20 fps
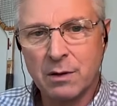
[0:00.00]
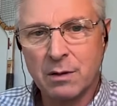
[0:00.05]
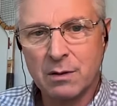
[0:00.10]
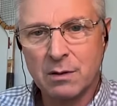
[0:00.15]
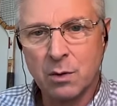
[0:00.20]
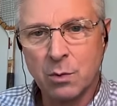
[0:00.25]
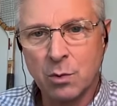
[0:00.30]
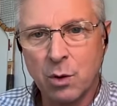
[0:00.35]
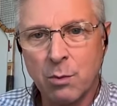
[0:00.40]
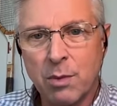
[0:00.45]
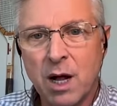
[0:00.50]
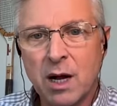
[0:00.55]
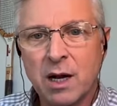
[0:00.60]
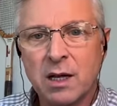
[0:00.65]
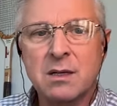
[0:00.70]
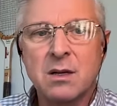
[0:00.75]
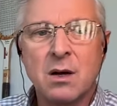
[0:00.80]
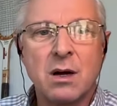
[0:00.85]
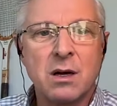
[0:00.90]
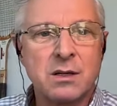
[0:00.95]
a
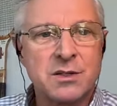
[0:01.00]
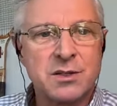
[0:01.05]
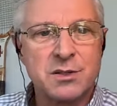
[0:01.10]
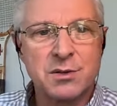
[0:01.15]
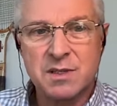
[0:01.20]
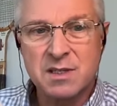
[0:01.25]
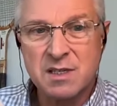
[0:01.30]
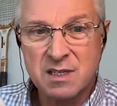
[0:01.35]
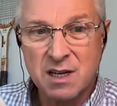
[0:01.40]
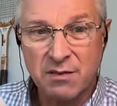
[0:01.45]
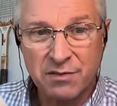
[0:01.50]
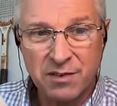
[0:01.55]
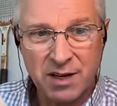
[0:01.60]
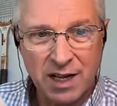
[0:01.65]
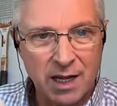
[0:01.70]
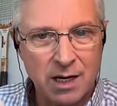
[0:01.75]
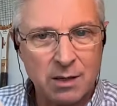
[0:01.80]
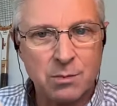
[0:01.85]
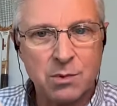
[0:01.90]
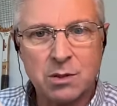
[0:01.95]
robotic dog to a stuffed
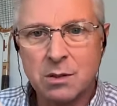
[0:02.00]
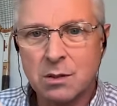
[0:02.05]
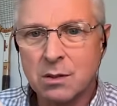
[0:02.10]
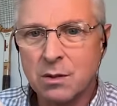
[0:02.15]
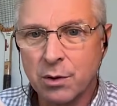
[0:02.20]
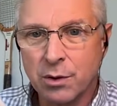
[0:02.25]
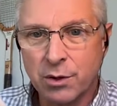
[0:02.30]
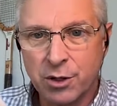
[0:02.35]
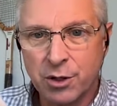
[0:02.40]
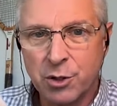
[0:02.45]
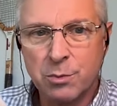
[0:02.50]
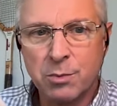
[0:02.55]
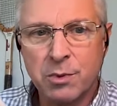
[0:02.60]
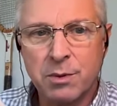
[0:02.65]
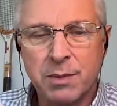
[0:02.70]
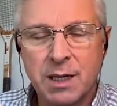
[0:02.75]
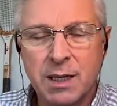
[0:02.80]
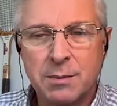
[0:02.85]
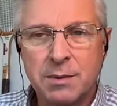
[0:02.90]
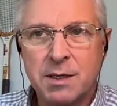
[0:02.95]
animal or a human
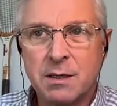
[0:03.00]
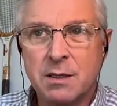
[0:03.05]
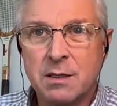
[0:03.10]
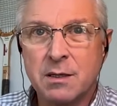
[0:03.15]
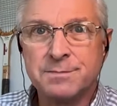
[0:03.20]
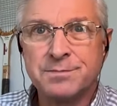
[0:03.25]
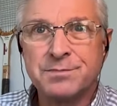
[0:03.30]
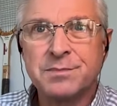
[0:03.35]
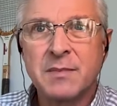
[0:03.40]
baby doll.